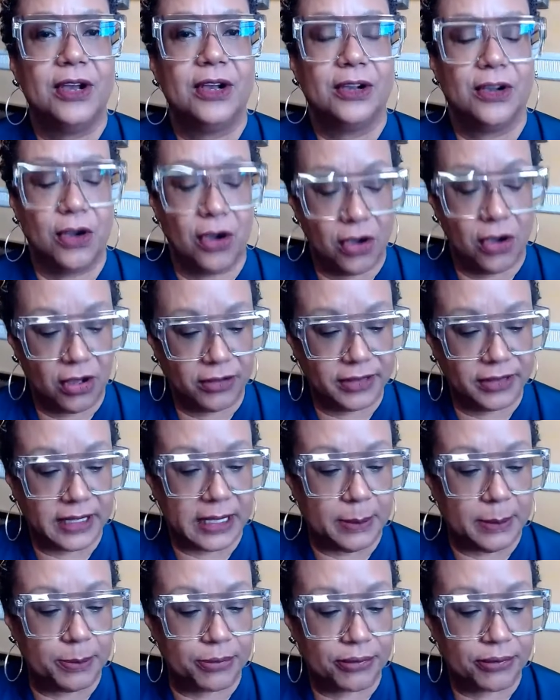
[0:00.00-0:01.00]
called
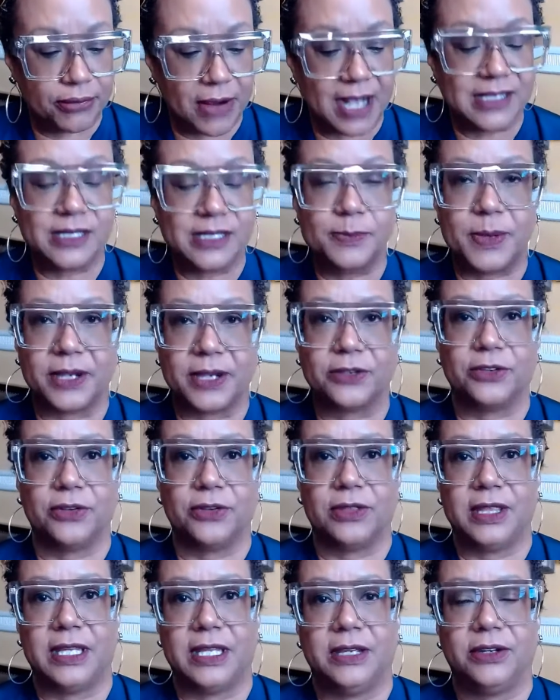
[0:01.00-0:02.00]
the Prospector
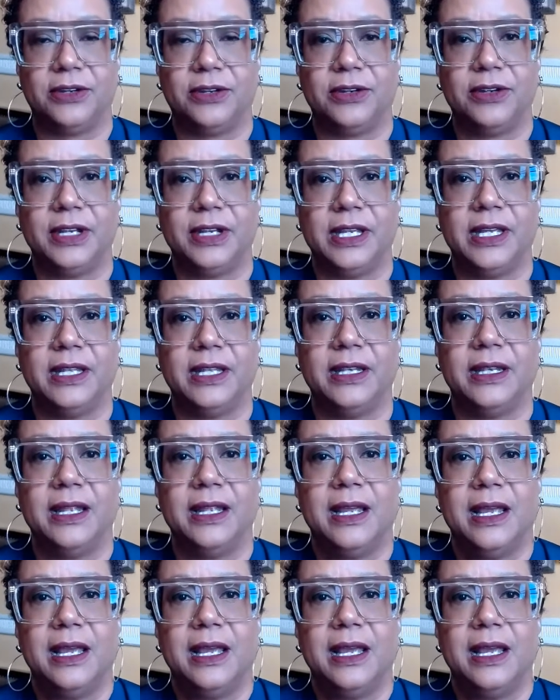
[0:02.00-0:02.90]
Theater in